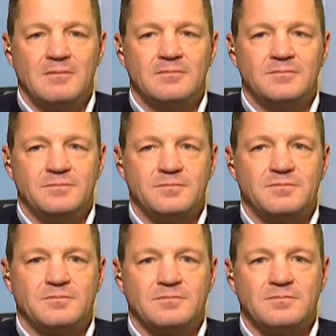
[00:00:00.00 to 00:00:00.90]

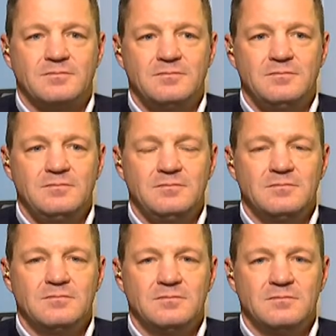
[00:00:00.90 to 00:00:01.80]

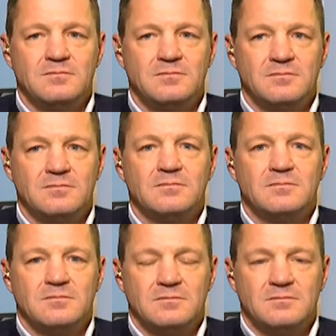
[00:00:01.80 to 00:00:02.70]

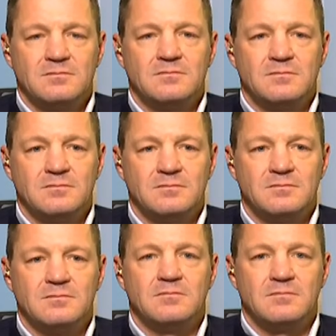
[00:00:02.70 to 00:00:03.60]

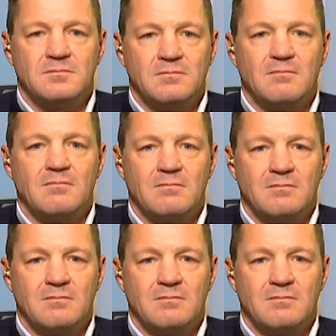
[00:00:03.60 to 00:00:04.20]
(silent)